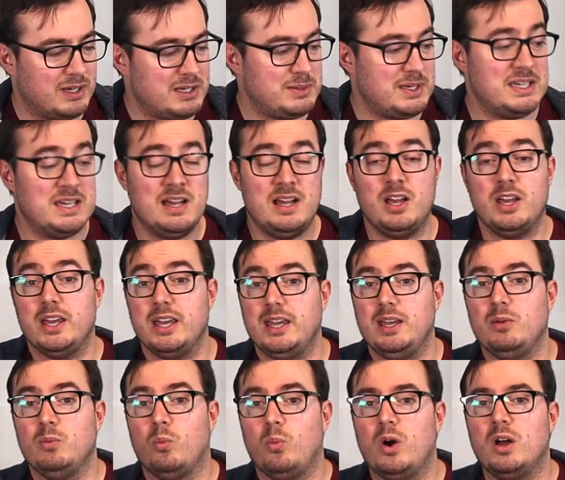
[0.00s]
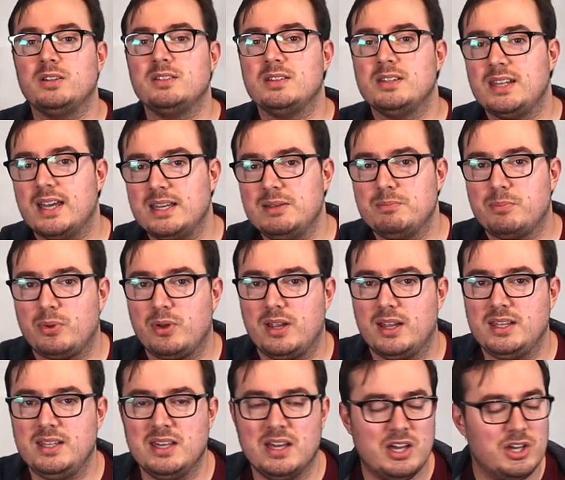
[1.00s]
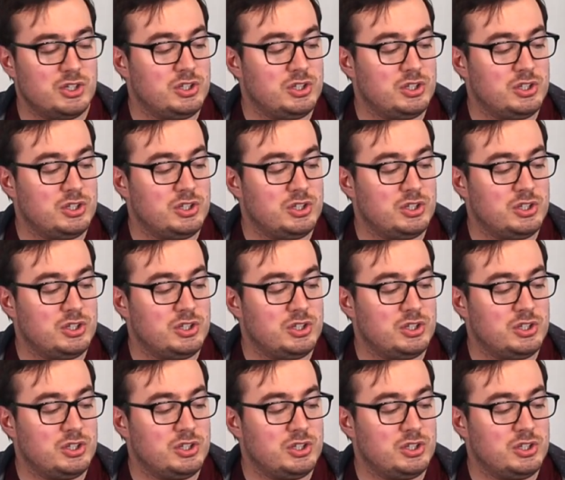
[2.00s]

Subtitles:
Maybe in one gameplay,